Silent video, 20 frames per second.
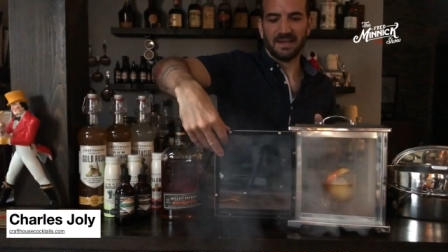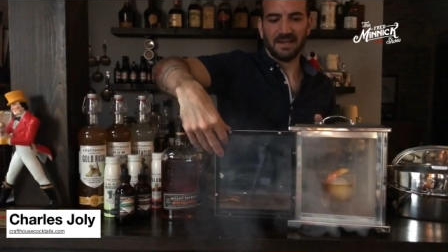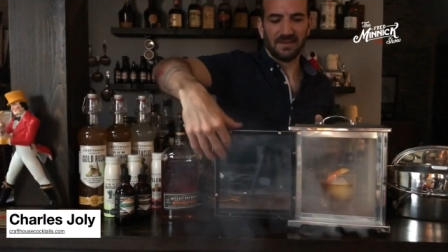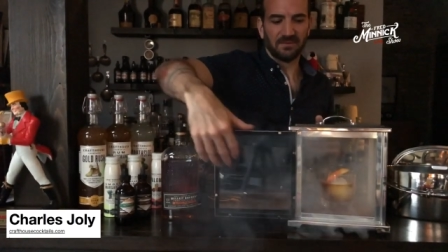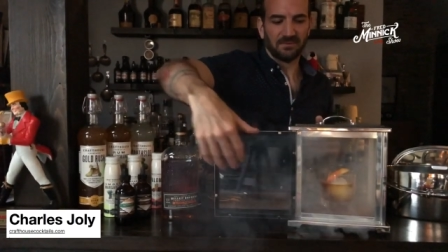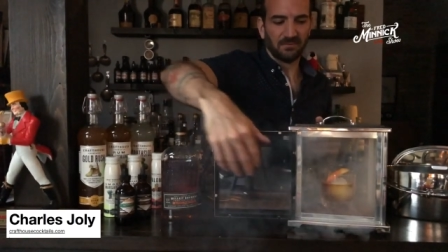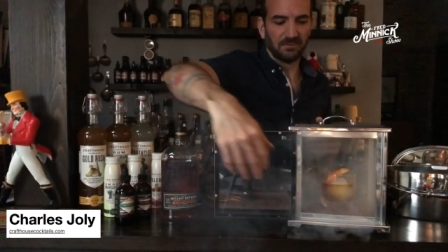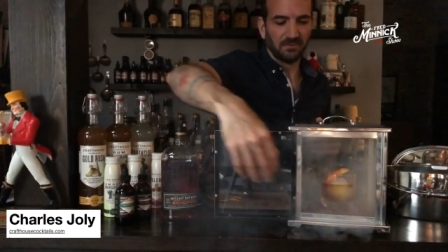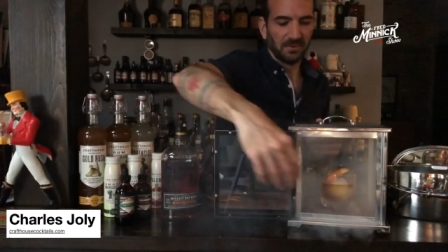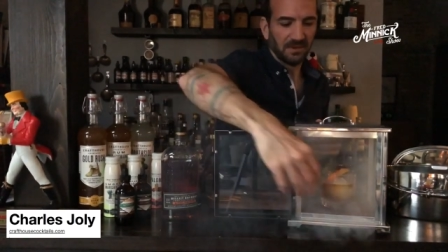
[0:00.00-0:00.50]

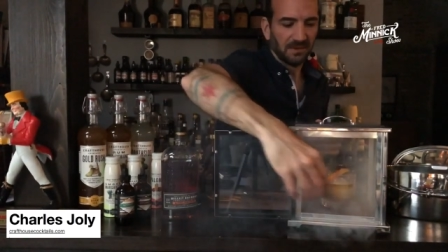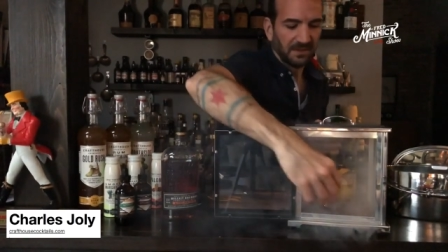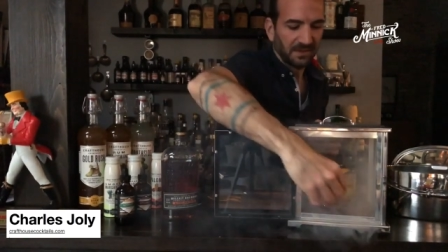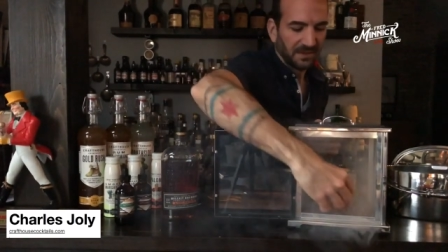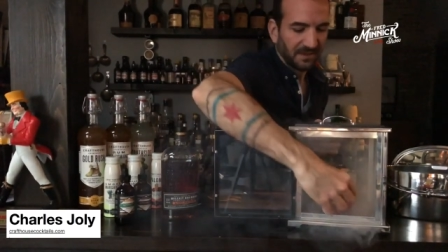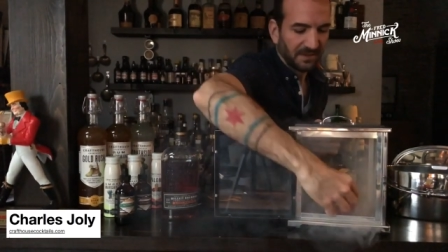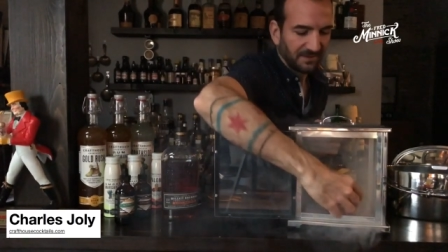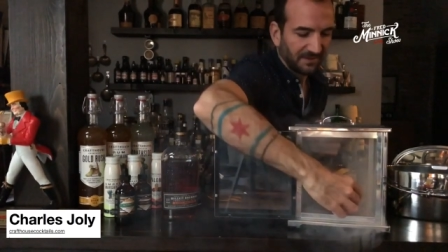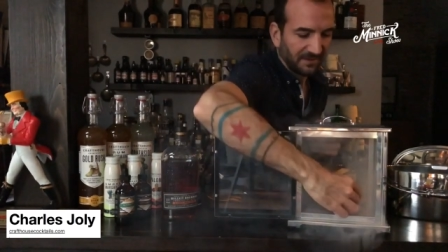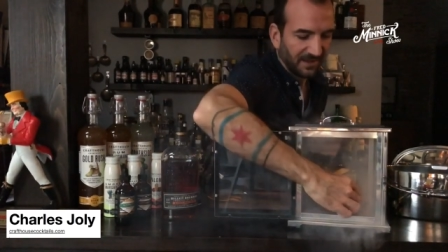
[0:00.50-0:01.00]
It's really
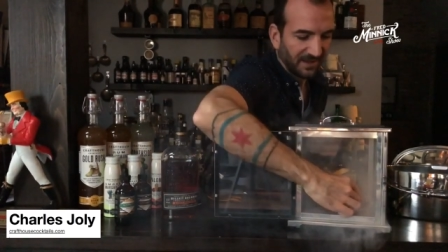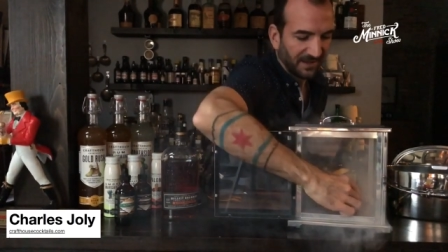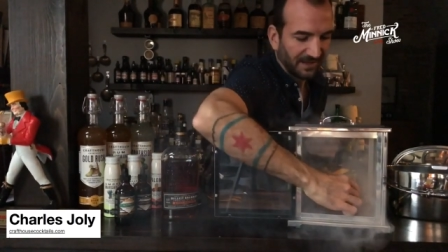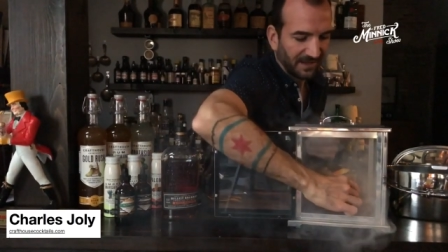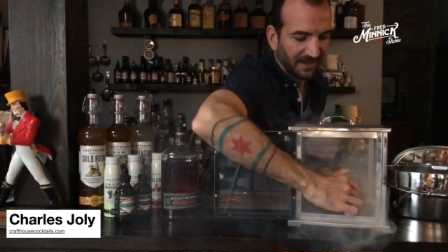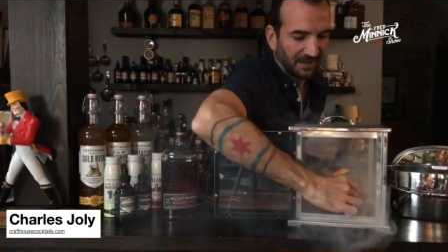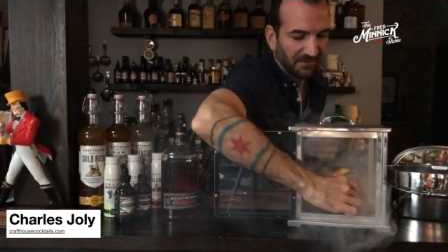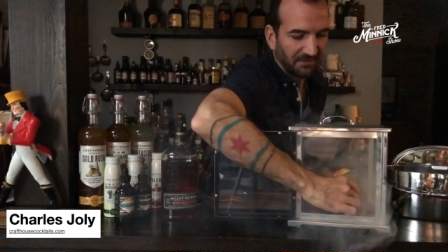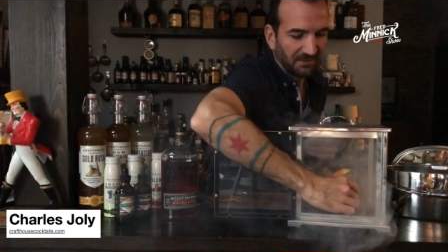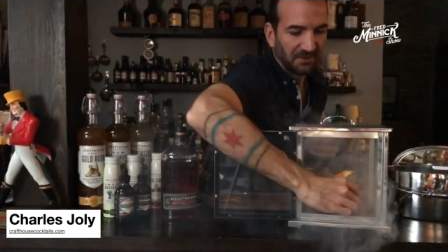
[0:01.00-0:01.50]
gonna tie
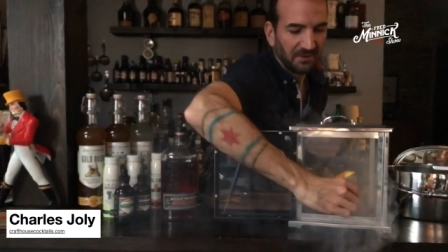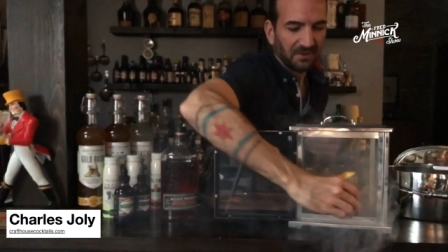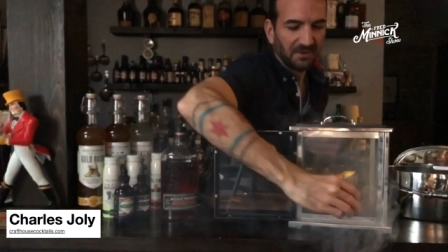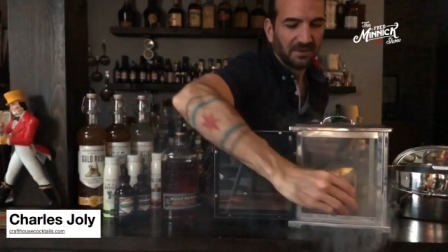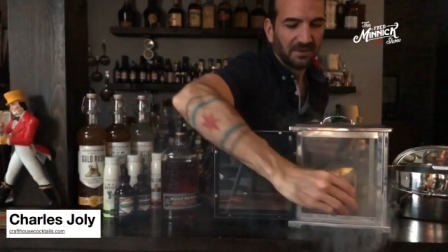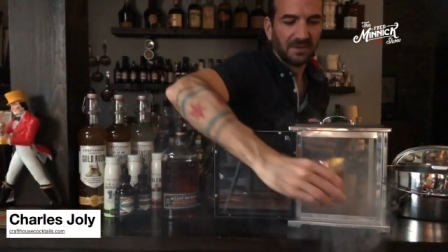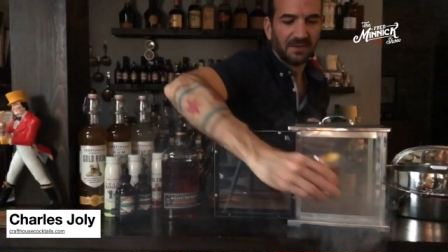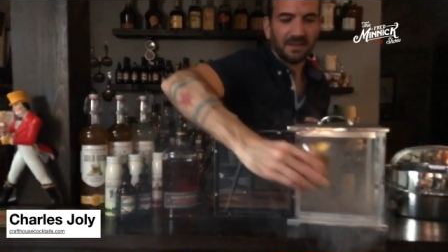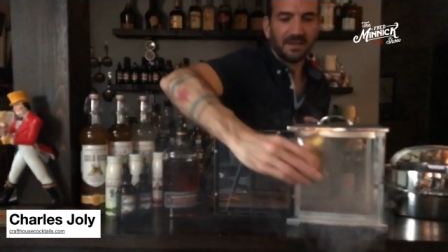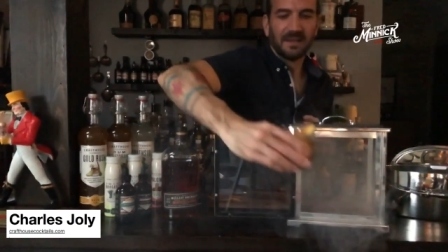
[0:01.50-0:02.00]
together
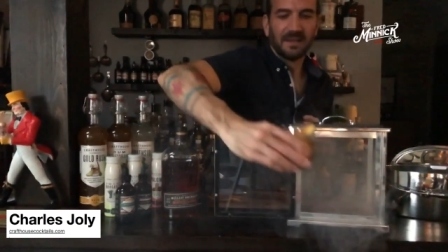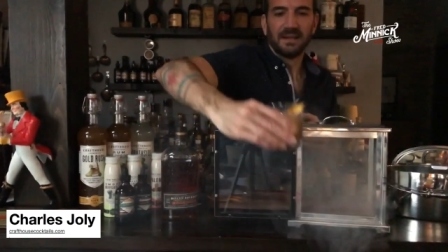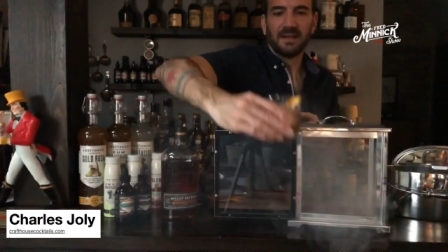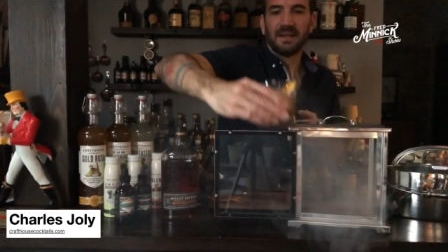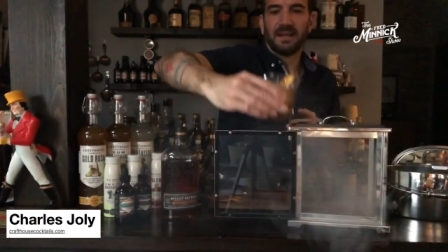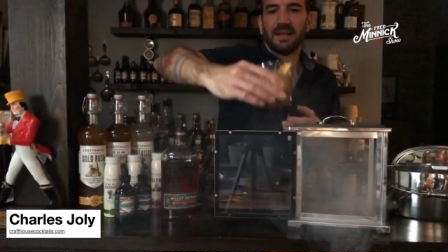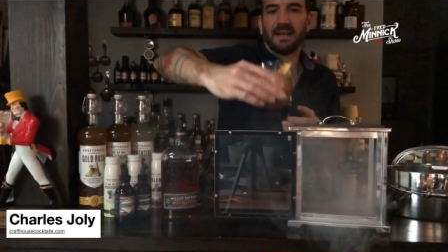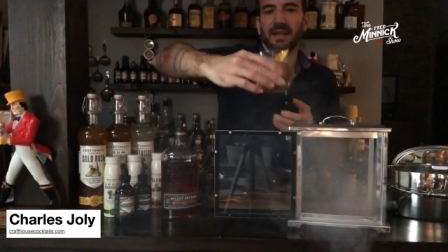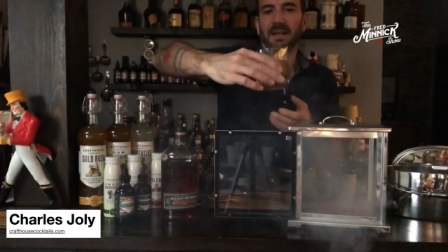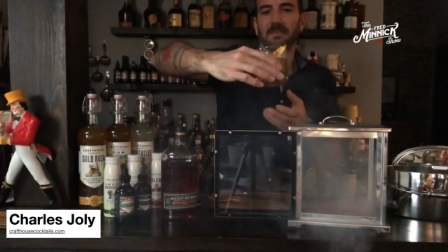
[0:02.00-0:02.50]

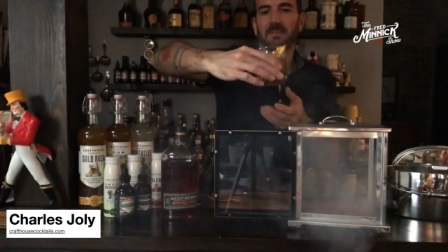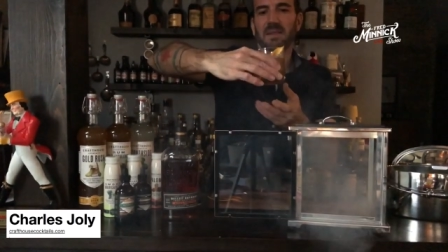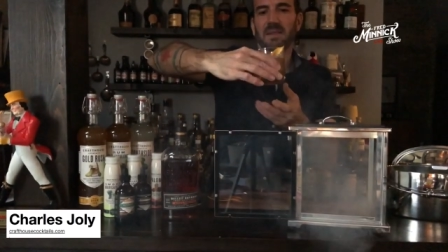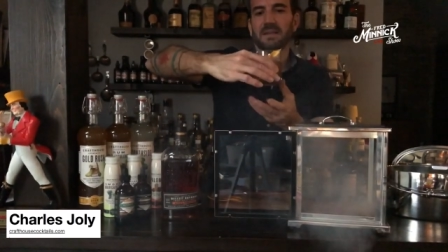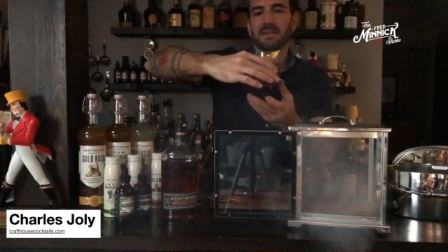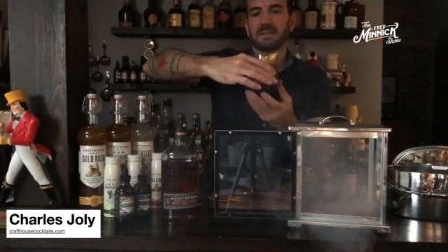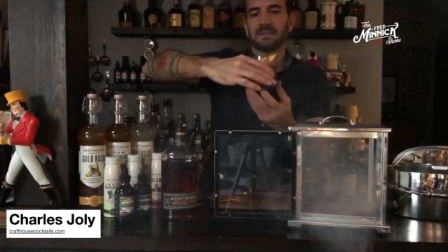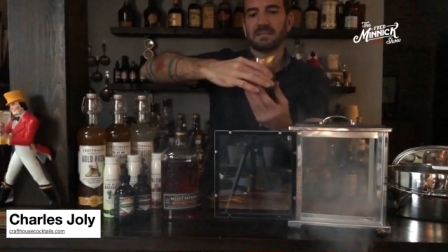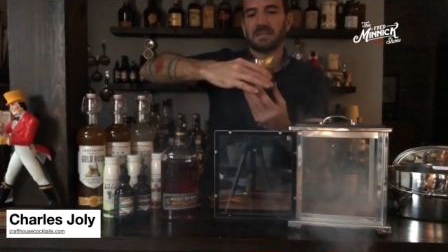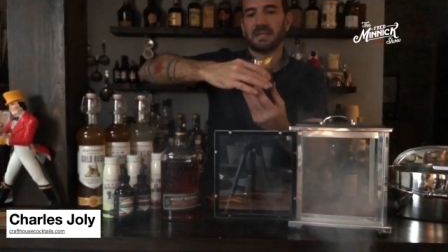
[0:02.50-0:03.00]
and
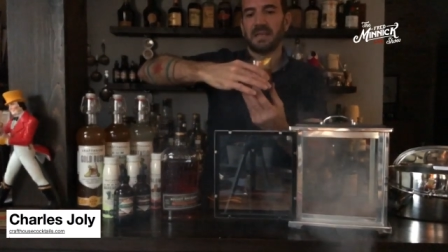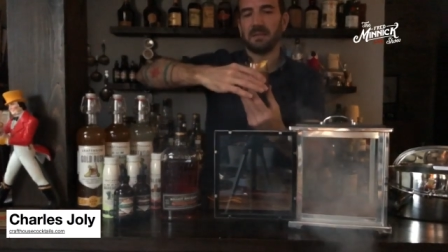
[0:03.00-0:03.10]
make us